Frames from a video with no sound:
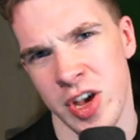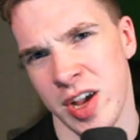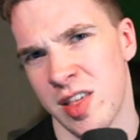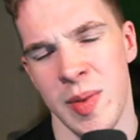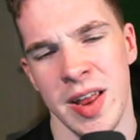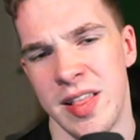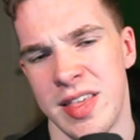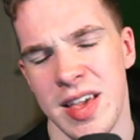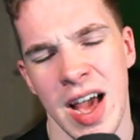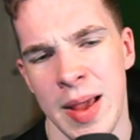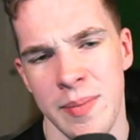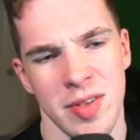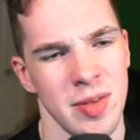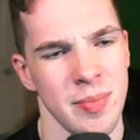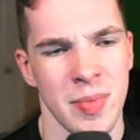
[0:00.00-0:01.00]
X amount of
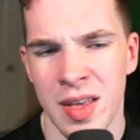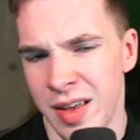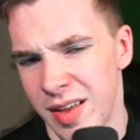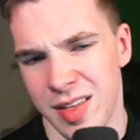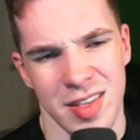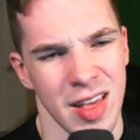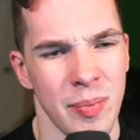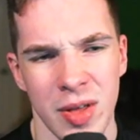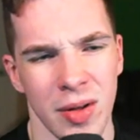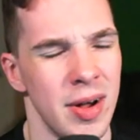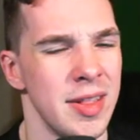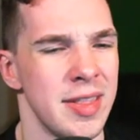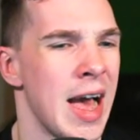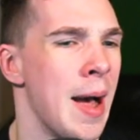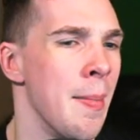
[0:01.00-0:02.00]
times, something
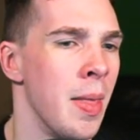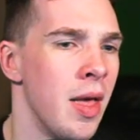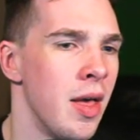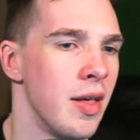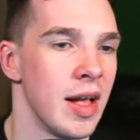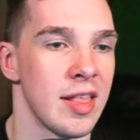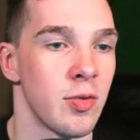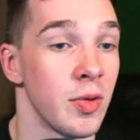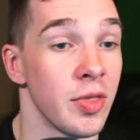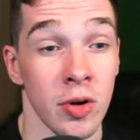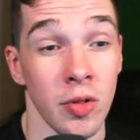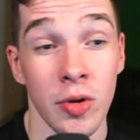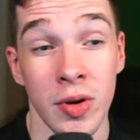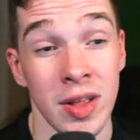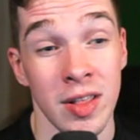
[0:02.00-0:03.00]
like that. That's what they're
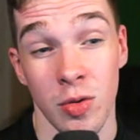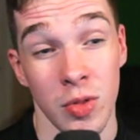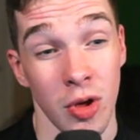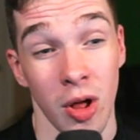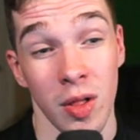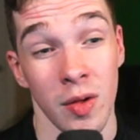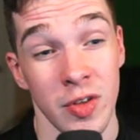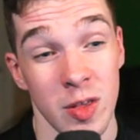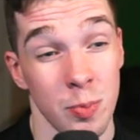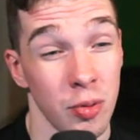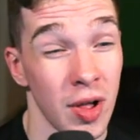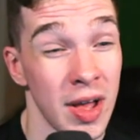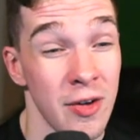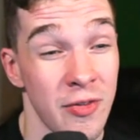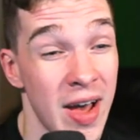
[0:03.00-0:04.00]
alluding to with all of these
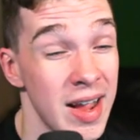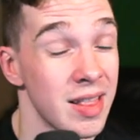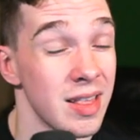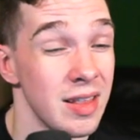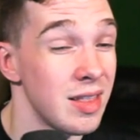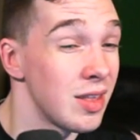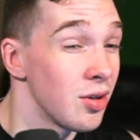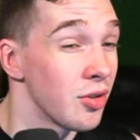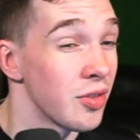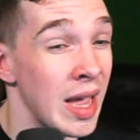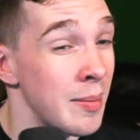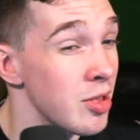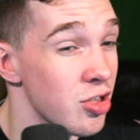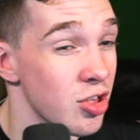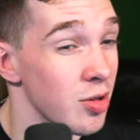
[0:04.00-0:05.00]
play effect, deal
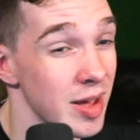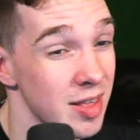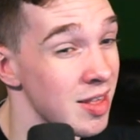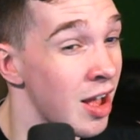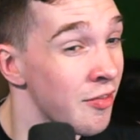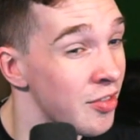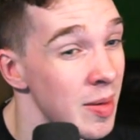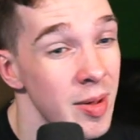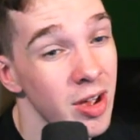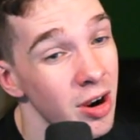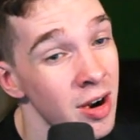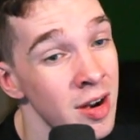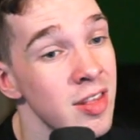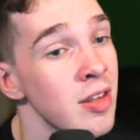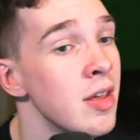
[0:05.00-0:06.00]
damage to myself type of
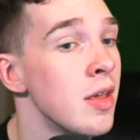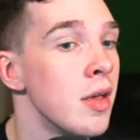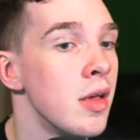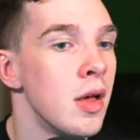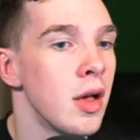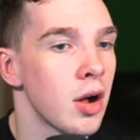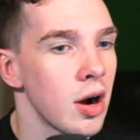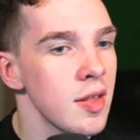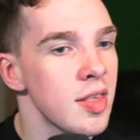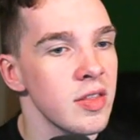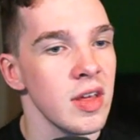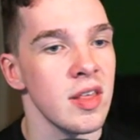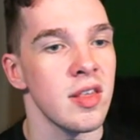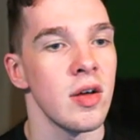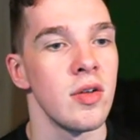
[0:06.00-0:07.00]
cards. Cards like
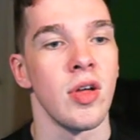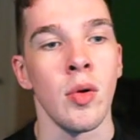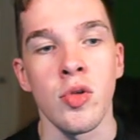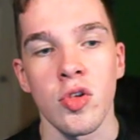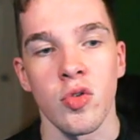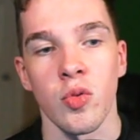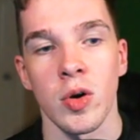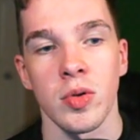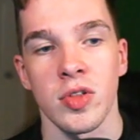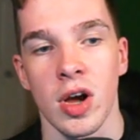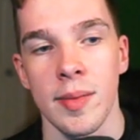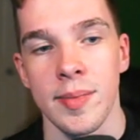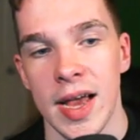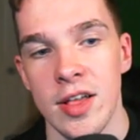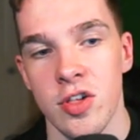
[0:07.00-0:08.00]
this, though, don't just work with
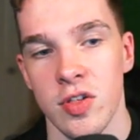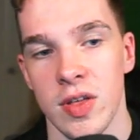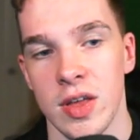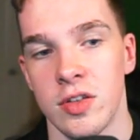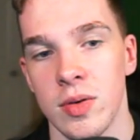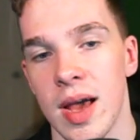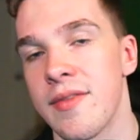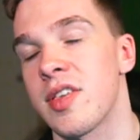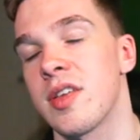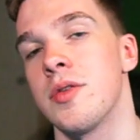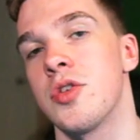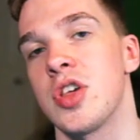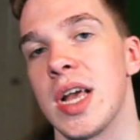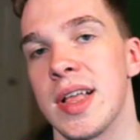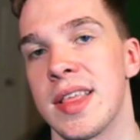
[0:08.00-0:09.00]
Tom Ketch. They do have
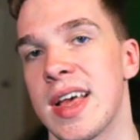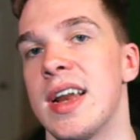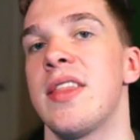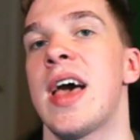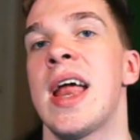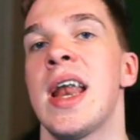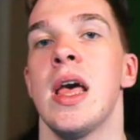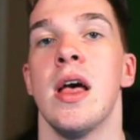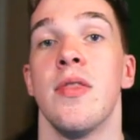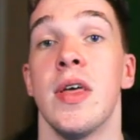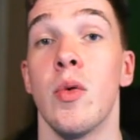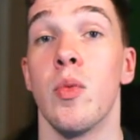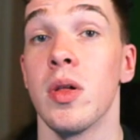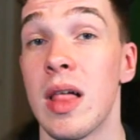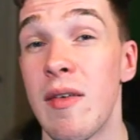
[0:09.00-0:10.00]
synergy outside of that. They
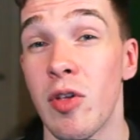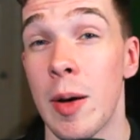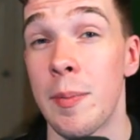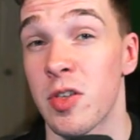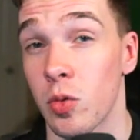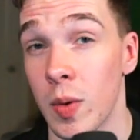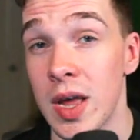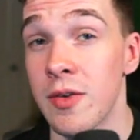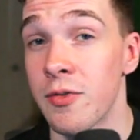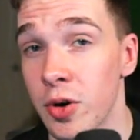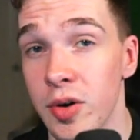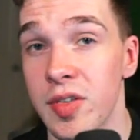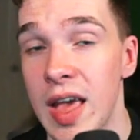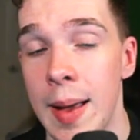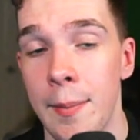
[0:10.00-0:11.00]
will level up Swain, for
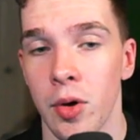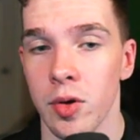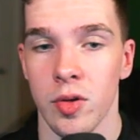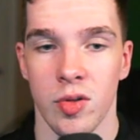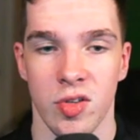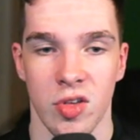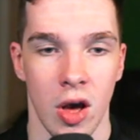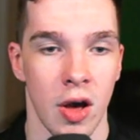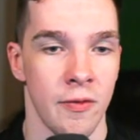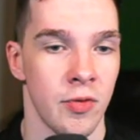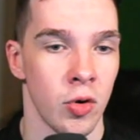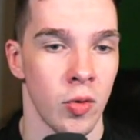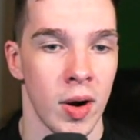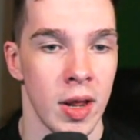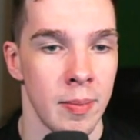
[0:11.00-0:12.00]
example. So if
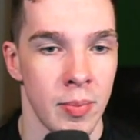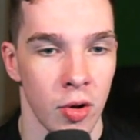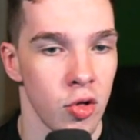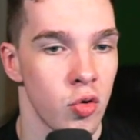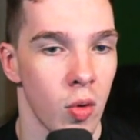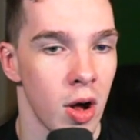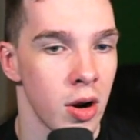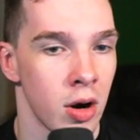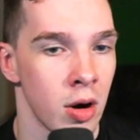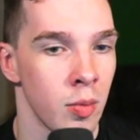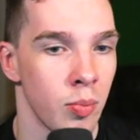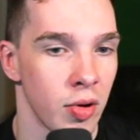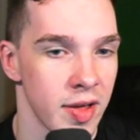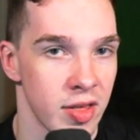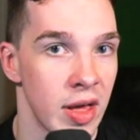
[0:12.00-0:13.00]
you're running Bilgewater
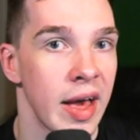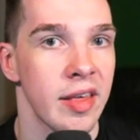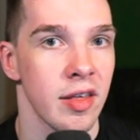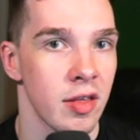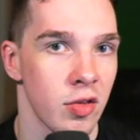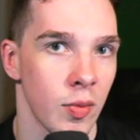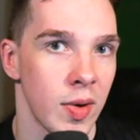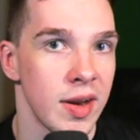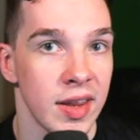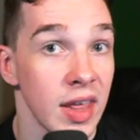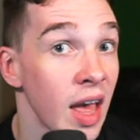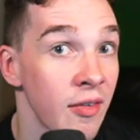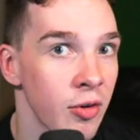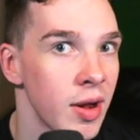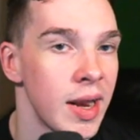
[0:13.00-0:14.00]
plus Noxus, Swain
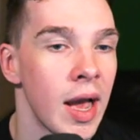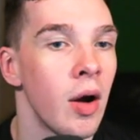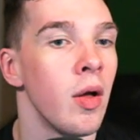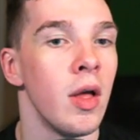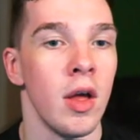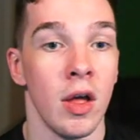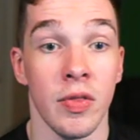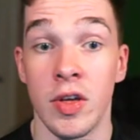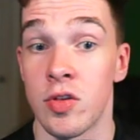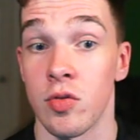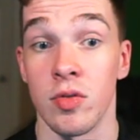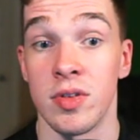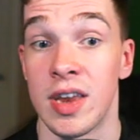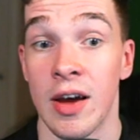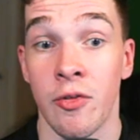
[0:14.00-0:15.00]
TF right now, these are
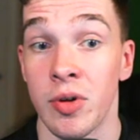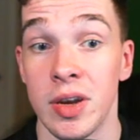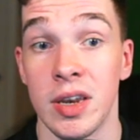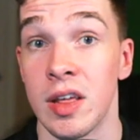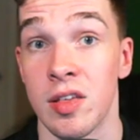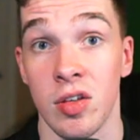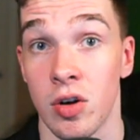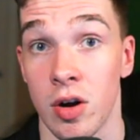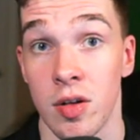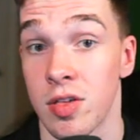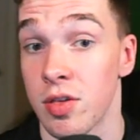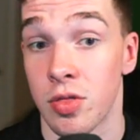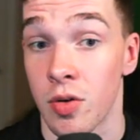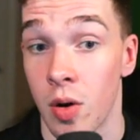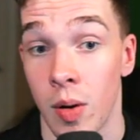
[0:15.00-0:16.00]
definitely decent cards to
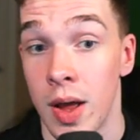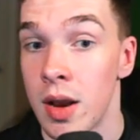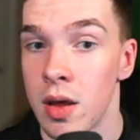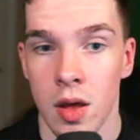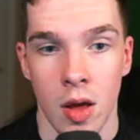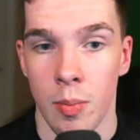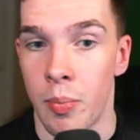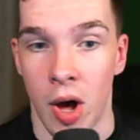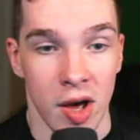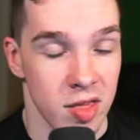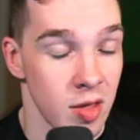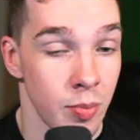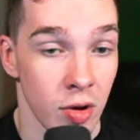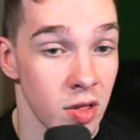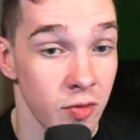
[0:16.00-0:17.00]
throw in.
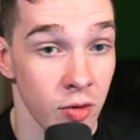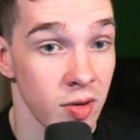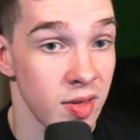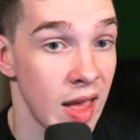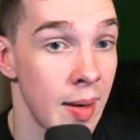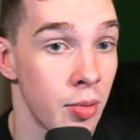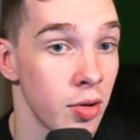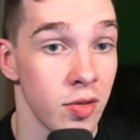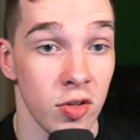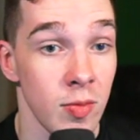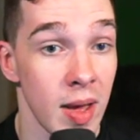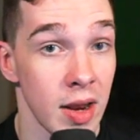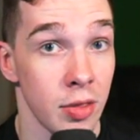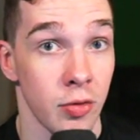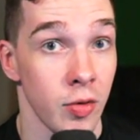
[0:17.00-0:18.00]
Boxtopus, for example,
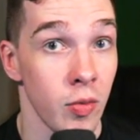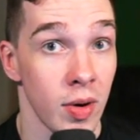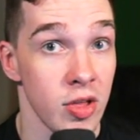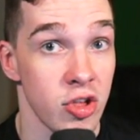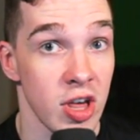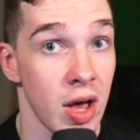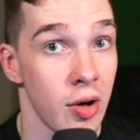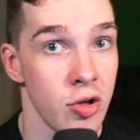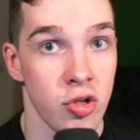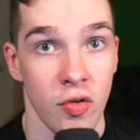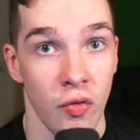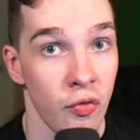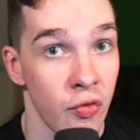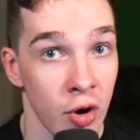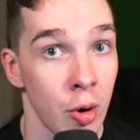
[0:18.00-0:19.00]
2-mana 3-1 challenge,
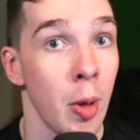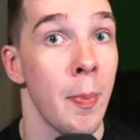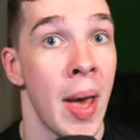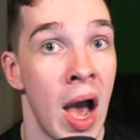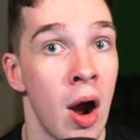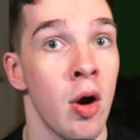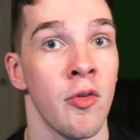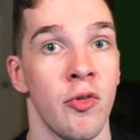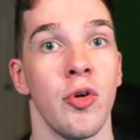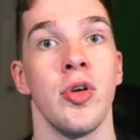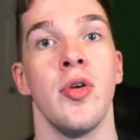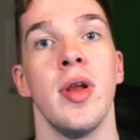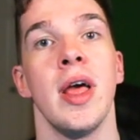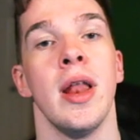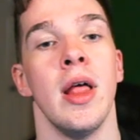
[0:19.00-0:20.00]
very powerful
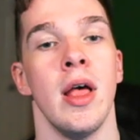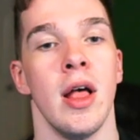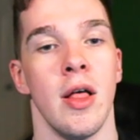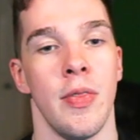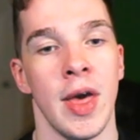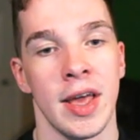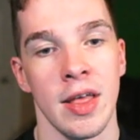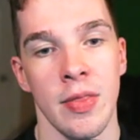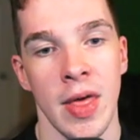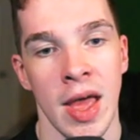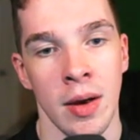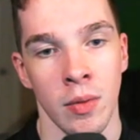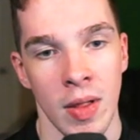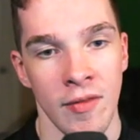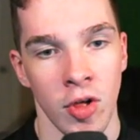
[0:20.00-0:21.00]
unit that can
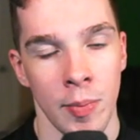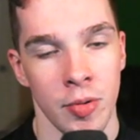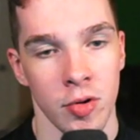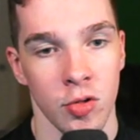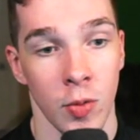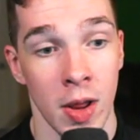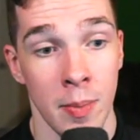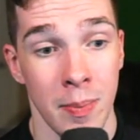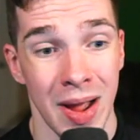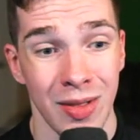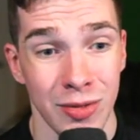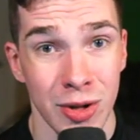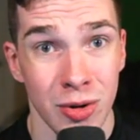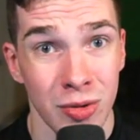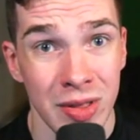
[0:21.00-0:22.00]
then level up your Swain by
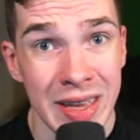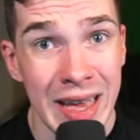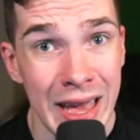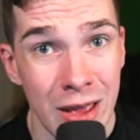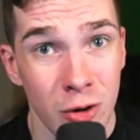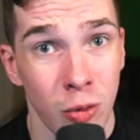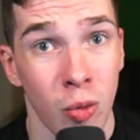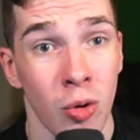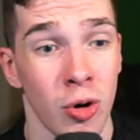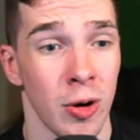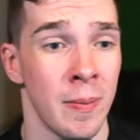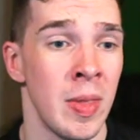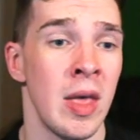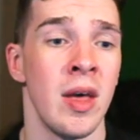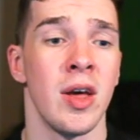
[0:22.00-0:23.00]
literally a quarter.
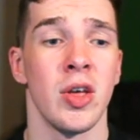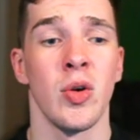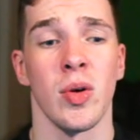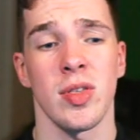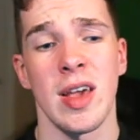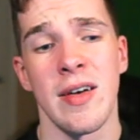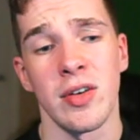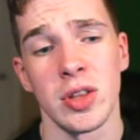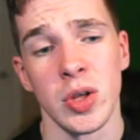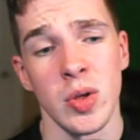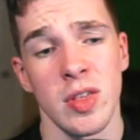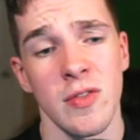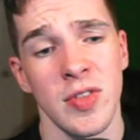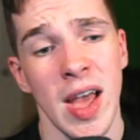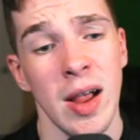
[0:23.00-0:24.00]
You also have
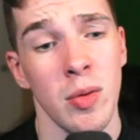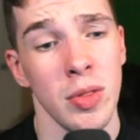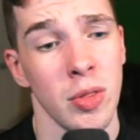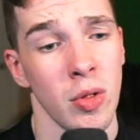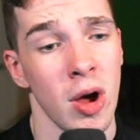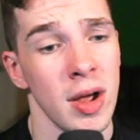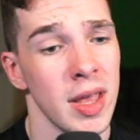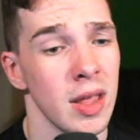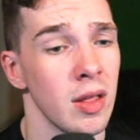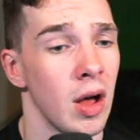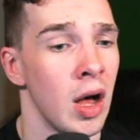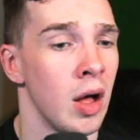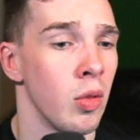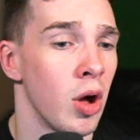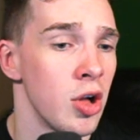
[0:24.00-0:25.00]
Elusive Tech with Longing
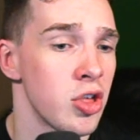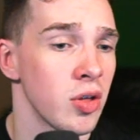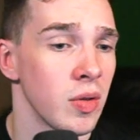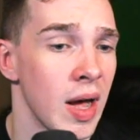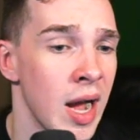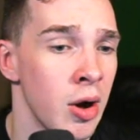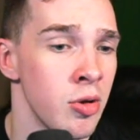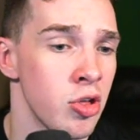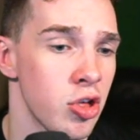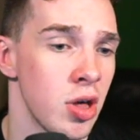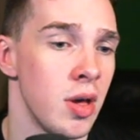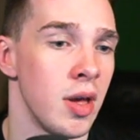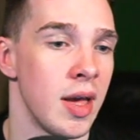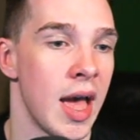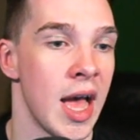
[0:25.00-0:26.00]
Lounge
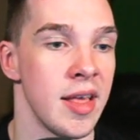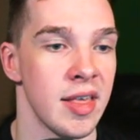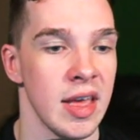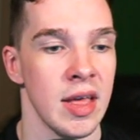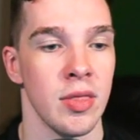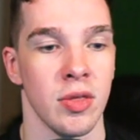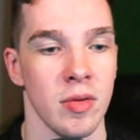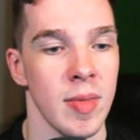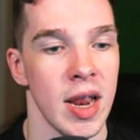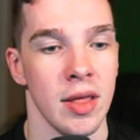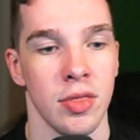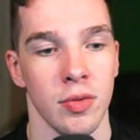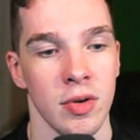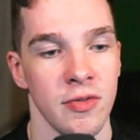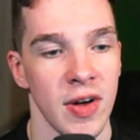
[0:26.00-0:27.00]
as a 3-mana
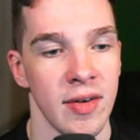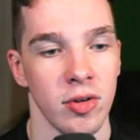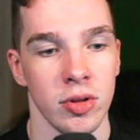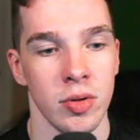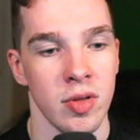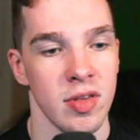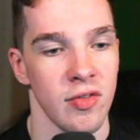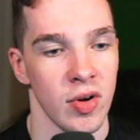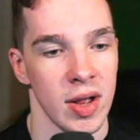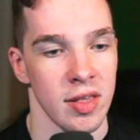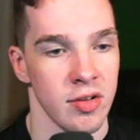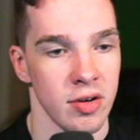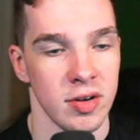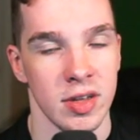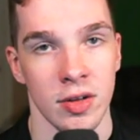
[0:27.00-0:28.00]
3-5 Elusive Round
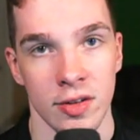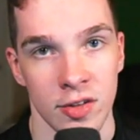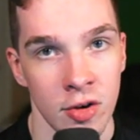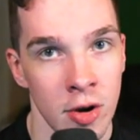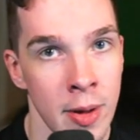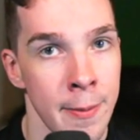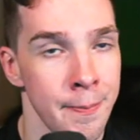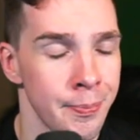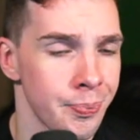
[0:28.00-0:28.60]
Start deal 2 to me.